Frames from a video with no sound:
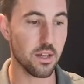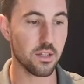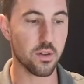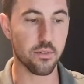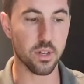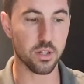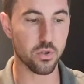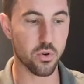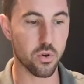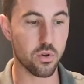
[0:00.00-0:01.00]
So we have the
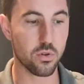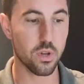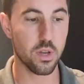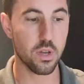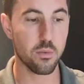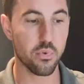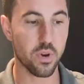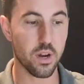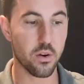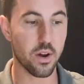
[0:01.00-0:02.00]
control,
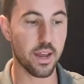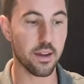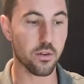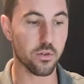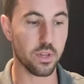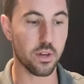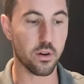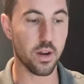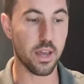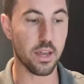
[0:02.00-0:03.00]
pre-RA, early
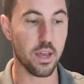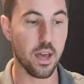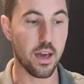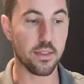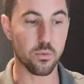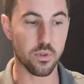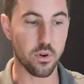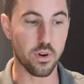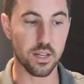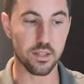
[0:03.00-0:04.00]
RA, and then with
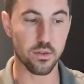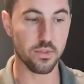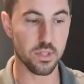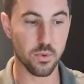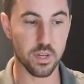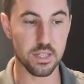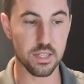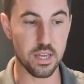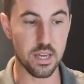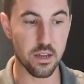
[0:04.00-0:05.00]
RA. So obviously we can
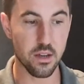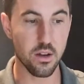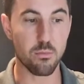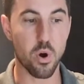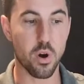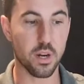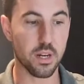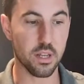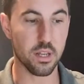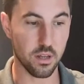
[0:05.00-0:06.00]
see a marked
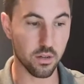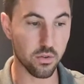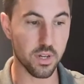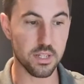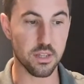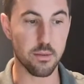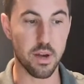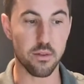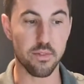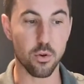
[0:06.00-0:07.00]
increase in the
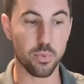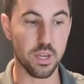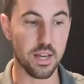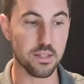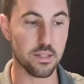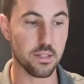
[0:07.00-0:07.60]
amount of LPS